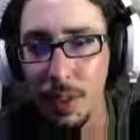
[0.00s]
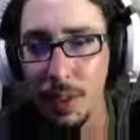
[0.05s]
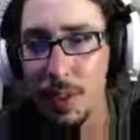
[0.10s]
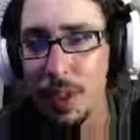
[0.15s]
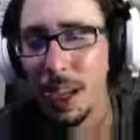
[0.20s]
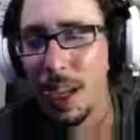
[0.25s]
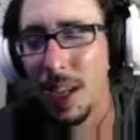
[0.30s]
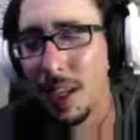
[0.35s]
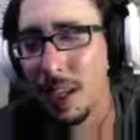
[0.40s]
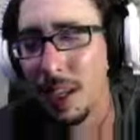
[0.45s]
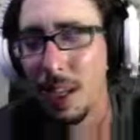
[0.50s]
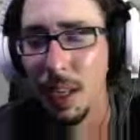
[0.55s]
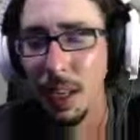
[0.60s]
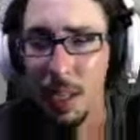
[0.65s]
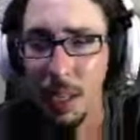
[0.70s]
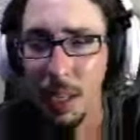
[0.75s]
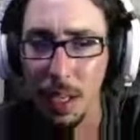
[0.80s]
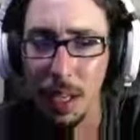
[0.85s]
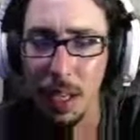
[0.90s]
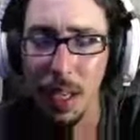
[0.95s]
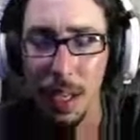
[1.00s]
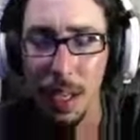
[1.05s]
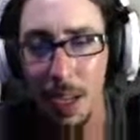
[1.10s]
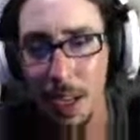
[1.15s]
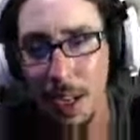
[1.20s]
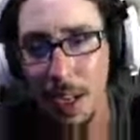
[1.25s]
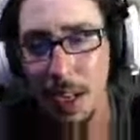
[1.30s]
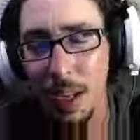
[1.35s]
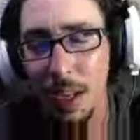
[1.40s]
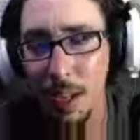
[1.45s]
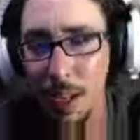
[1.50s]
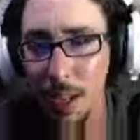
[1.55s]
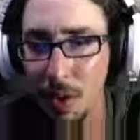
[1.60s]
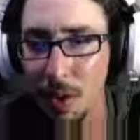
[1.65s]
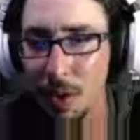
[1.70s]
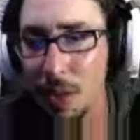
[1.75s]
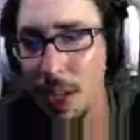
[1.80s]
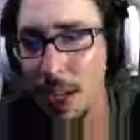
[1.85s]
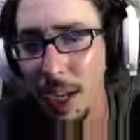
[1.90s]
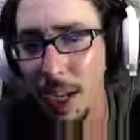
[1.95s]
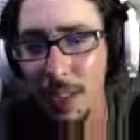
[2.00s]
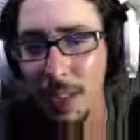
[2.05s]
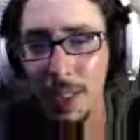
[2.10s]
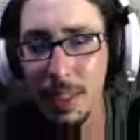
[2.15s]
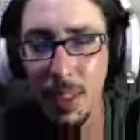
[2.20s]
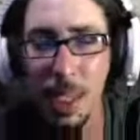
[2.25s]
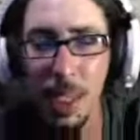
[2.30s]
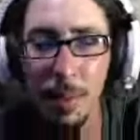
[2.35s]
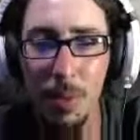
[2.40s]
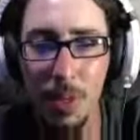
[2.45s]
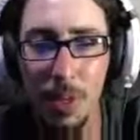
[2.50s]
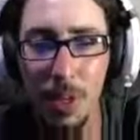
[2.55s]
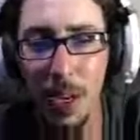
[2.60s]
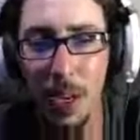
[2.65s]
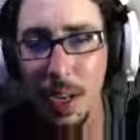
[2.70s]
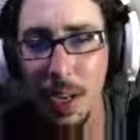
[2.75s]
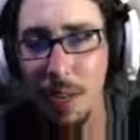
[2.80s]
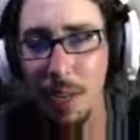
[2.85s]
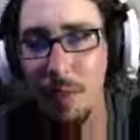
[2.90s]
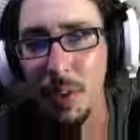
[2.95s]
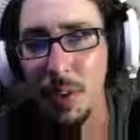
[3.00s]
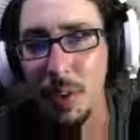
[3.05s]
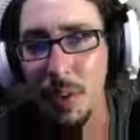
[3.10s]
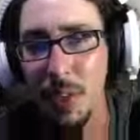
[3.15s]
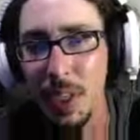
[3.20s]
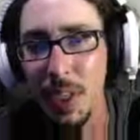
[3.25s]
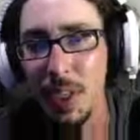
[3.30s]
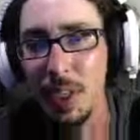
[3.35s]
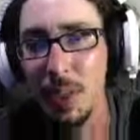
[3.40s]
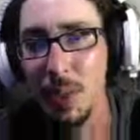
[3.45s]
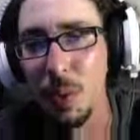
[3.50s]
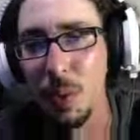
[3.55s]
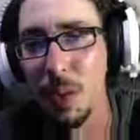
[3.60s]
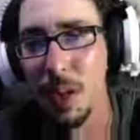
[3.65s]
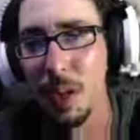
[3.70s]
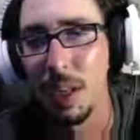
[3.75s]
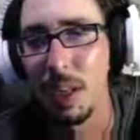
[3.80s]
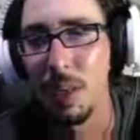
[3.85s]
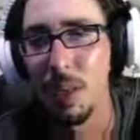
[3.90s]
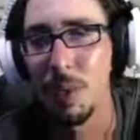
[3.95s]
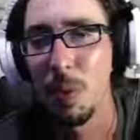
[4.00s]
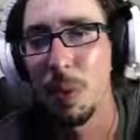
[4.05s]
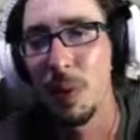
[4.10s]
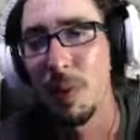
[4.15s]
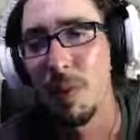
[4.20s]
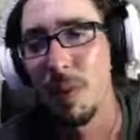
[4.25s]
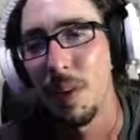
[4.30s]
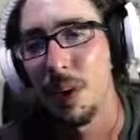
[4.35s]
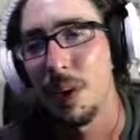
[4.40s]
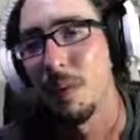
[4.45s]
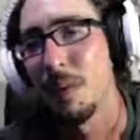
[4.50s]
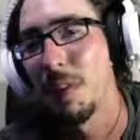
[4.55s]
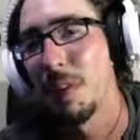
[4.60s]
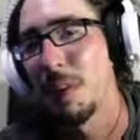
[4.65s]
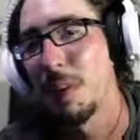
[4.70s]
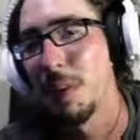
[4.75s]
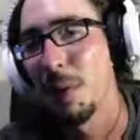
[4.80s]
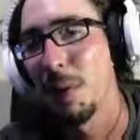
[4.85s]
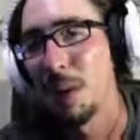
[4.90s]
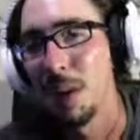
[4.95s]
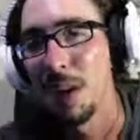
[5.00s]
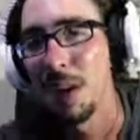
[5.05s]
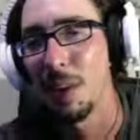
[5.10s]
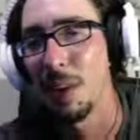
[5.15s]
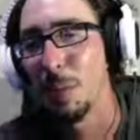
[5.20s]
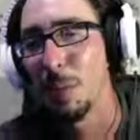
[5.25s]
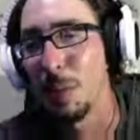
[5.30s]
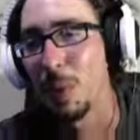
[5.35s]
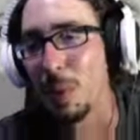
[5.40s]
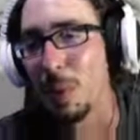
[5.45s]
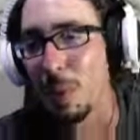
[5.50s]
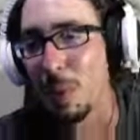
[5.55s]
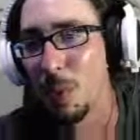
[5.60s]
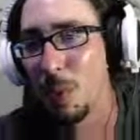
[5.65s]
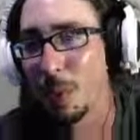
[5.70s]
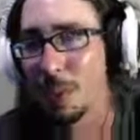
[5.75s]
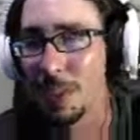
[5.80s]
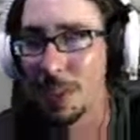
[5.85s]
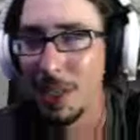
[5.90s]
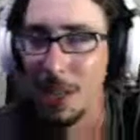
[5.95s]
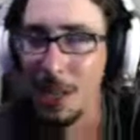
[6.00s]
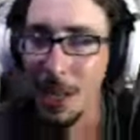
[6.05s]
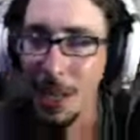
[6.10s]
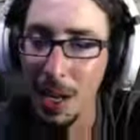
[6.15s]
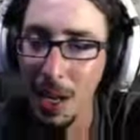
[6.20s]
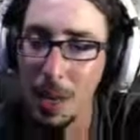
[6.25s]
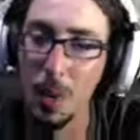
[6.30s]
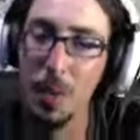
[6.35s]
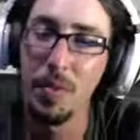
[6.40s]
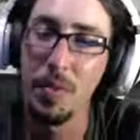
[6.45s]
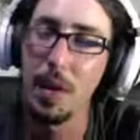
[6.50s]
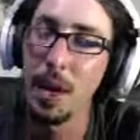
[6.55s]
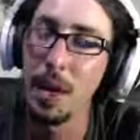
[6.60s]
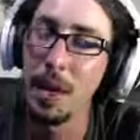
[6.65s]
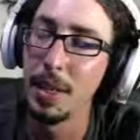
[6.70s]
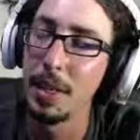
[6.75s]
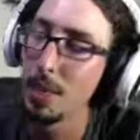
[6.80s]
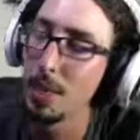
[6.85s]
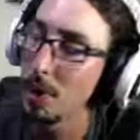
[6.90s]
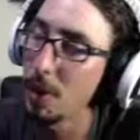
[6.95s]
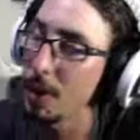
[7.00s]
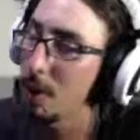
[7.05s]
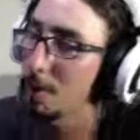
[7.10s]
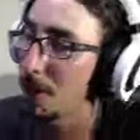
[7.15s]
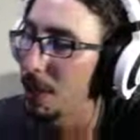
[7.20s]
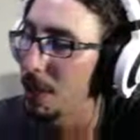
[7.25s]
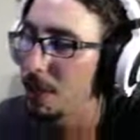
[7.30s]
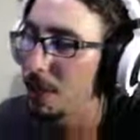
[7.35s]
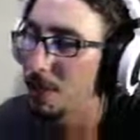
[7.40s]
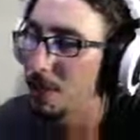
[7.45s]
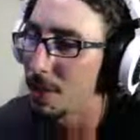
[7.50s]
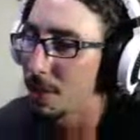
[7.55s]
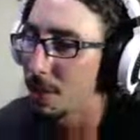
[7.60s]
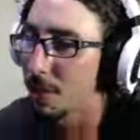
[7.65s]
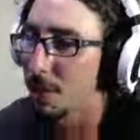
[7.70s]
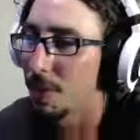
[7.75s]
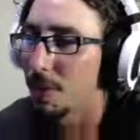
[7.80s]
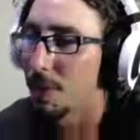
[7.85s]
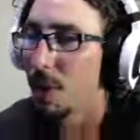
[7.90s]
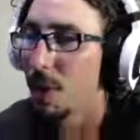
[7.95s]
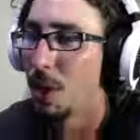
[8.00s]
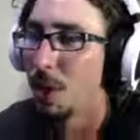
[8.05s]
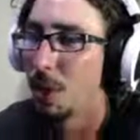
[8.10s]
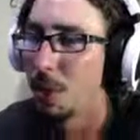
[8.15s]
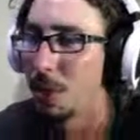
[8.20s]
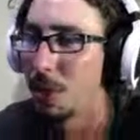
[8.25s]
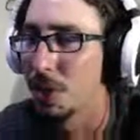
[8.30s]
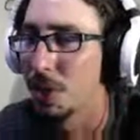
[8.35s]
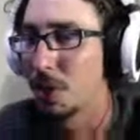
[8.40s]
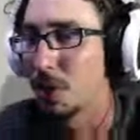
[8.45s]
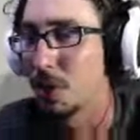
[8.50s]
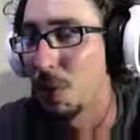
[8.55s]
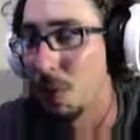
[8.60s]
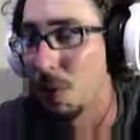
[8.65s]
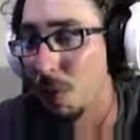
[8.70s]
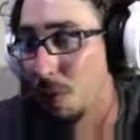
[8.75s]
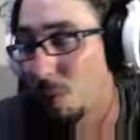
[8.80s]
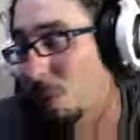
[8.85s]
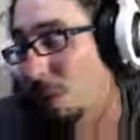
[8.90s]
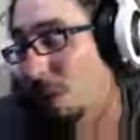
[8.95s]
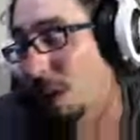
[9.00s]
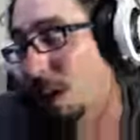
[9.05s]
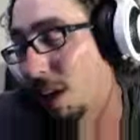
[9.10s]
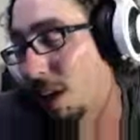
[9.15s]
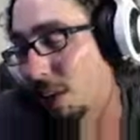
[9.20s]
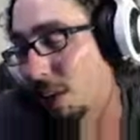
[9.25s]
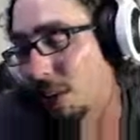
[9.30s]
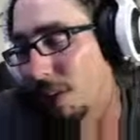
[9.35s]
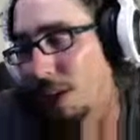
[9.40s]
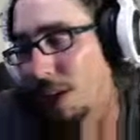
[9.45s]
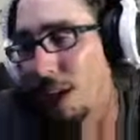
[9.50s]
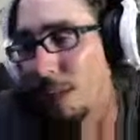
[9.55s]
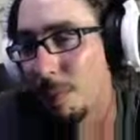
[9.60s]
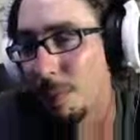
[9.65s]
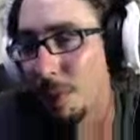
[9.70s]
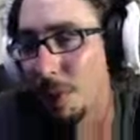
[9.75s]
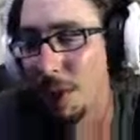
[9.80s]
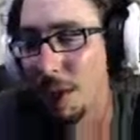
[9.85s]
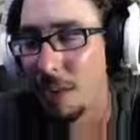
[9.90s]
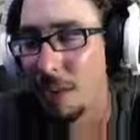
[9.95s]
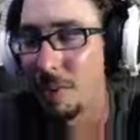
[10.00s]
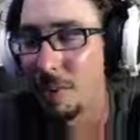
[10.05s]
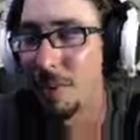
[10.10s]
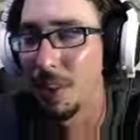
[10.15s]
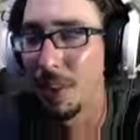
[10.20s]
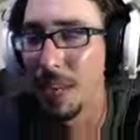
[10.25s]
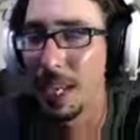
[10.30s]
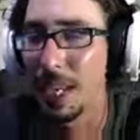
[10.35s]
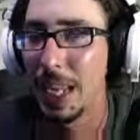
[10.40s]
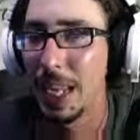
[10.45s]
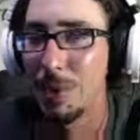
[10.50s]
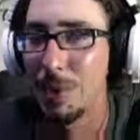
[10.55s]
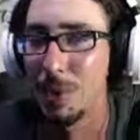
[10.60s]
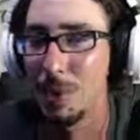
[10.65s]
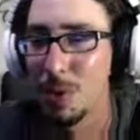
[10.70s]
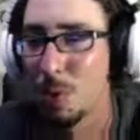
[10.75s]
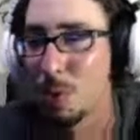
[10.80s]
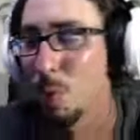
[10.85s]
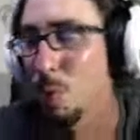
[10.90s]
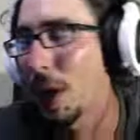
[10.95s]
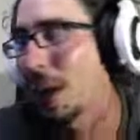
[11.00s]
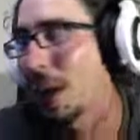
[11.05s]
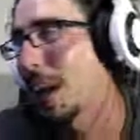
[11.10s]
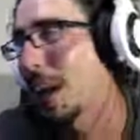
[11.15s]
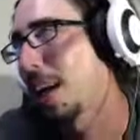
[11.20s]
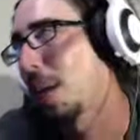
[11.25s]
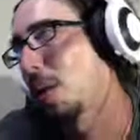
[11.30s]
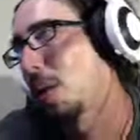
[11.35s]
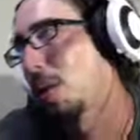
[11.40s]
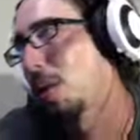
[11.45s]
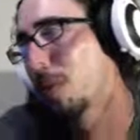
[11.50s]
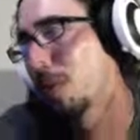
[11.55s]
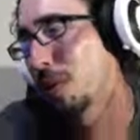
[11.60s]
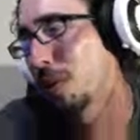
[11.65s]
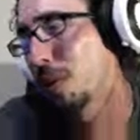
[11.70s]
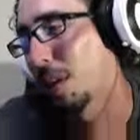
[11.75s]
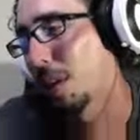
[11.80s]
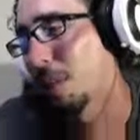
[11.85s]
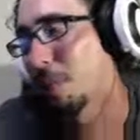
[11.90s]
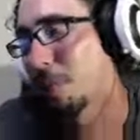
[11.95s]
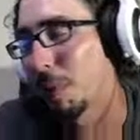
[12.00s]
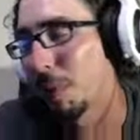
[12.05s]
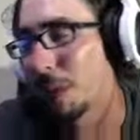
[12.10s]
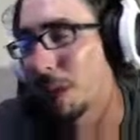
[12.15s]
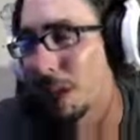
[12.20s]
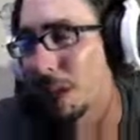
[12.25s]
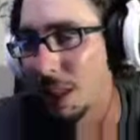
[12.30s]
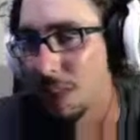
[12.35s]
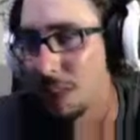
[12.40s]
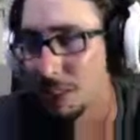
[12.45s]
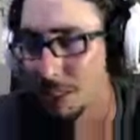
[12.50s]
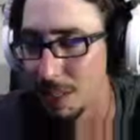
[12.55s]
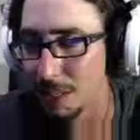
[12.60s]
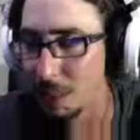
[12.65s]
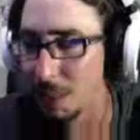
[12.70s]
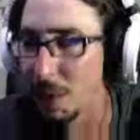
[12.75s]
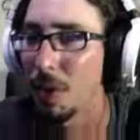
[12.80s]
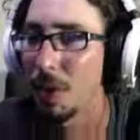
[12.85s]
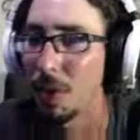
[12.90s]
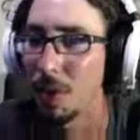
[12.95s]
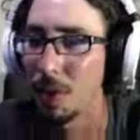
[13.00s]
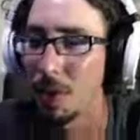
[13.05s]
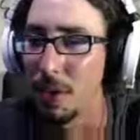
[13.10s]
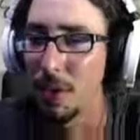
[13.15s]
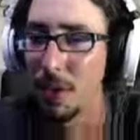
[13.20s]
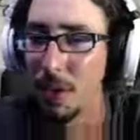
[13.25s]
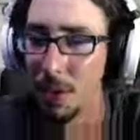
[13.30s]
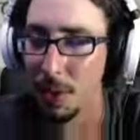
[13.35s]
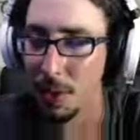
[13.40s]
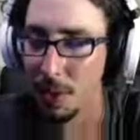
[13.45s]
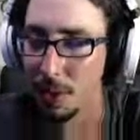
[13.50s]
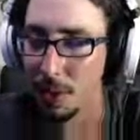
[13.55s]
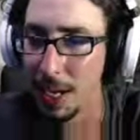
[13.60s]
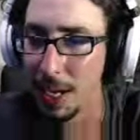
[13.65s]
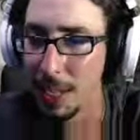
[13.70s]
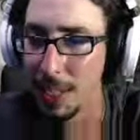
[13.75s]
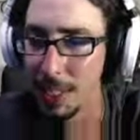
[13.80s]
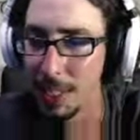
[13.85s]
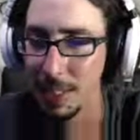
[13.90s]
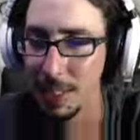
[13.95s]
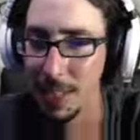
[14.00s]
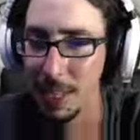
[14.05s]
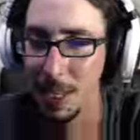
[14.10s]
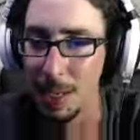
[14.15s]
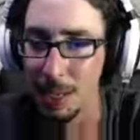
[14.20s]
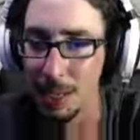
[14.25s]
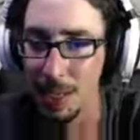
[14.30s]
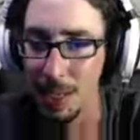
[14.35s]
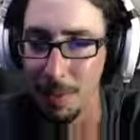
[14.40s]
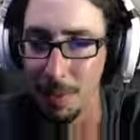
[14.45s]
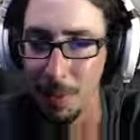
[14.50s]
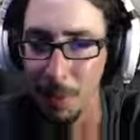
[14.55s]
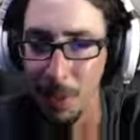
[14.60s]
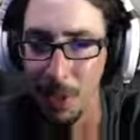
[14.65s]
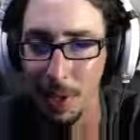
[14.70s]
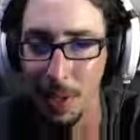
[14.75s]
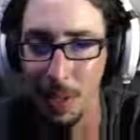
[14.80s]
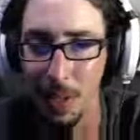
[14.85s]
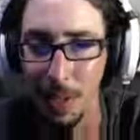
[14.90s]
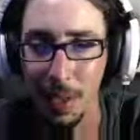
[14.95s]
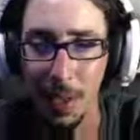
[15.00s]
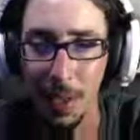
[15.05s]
Again, early access games should not have $15, $20, $25, $30 price points. However, I did recommend Duskers, which is a $20 game, but I feel like that game's way closer to complete than some other early access games that I've played.